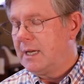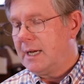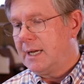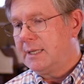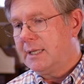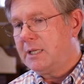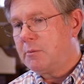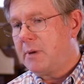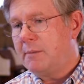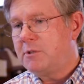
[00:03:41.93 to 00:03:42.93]
I did in the
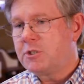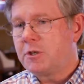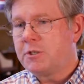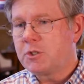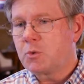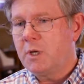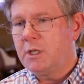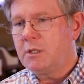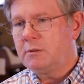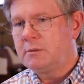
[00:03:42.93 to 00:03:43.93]
Baptist Church as
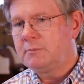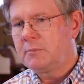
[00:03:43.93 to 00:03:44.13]
well,